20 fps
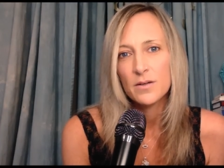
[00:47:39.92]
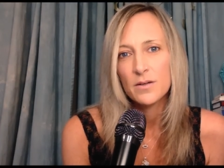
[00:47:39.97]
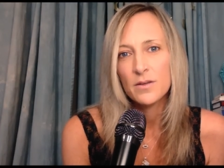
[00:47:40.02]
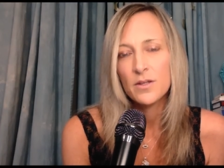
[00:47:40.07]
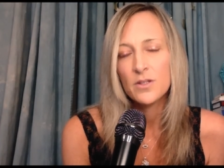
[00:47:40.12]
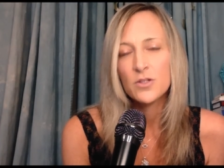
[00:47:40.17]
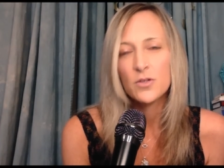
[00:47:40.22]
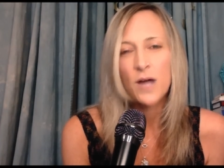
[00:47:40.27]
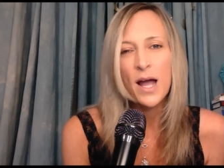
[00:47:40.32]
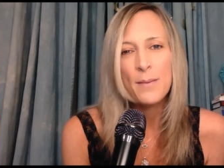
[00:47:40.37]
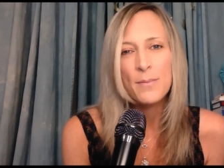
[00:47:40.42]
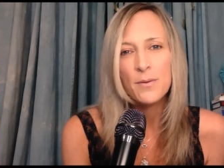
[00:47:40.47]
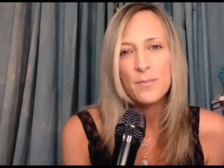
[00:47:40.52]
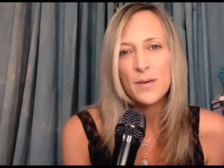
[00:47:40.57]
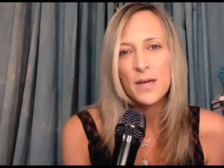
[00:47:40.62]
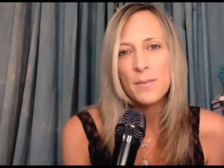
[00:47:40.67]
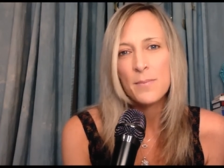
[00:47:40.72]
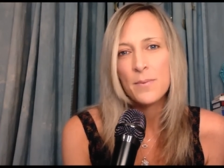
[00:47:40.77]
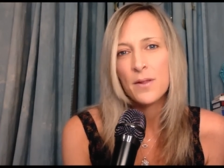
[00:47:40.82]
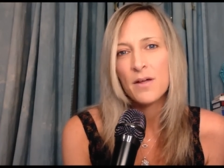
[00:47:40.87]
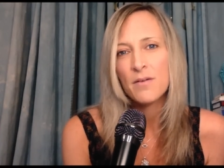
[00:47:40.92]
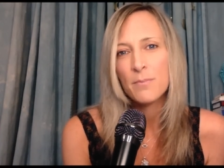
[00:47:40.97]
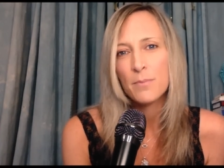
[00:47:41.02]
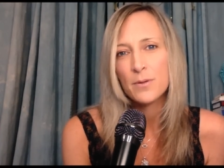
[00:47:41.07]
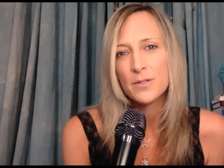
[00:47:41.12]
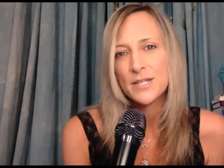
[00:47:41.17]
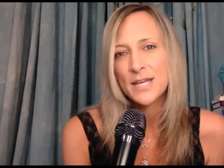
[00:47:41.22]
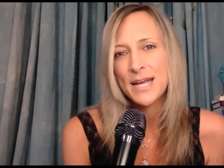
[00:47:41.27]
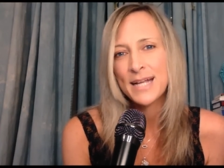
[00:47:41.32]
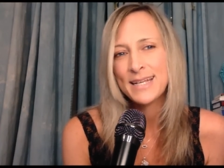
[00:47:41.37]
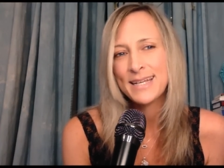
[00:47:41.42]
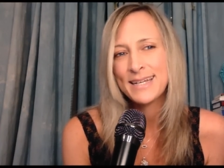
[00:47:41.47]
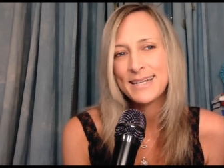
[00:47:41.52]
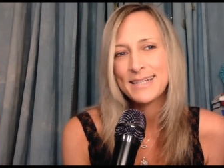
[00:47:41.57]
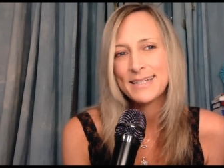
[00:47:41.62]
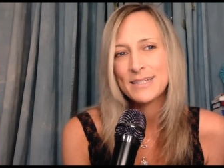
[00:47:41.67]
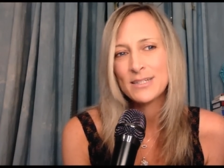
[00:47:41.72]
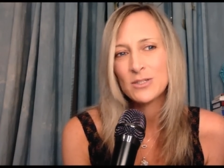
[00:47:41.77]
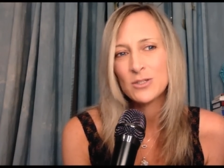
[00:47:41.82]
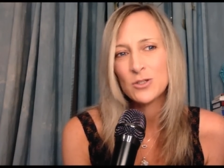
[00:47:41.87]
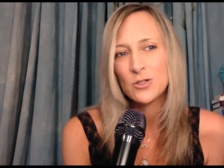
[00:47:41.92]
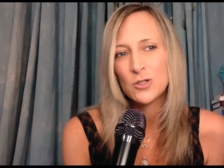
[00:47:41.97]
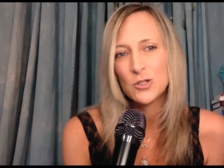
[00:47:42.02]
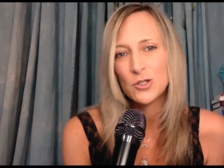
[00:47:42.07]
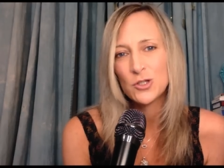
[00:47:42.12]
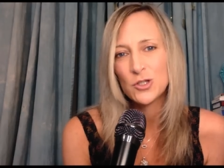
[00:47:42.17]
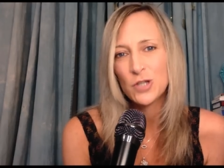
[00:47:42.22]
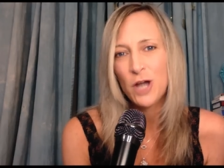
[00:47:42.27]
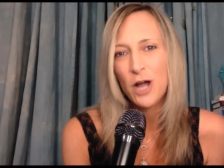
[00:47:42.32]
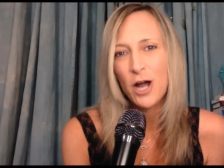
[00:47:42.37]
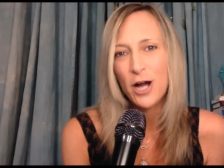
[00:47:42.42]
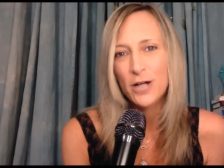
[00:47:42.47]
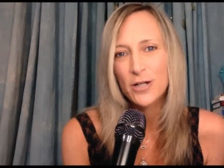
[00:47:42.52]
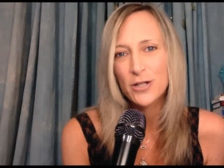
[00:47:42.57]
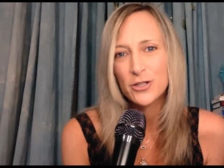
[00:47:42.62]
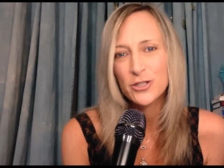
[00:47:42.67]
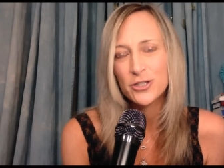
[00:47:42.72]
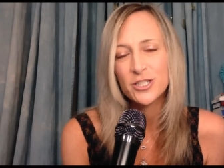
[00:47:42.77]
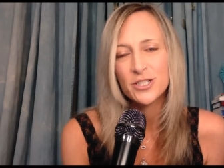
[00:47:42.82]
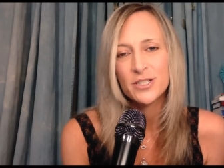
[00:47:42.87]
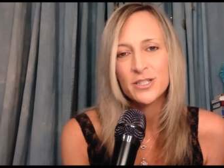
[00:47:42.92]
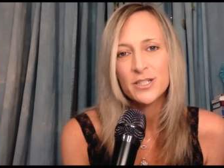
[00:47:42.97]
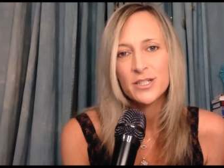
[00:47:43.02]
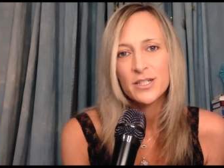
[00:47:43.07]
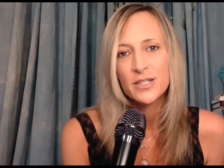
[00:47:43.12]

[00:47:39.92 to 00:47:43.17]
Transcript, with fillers: The tribal people of Britannia just charged.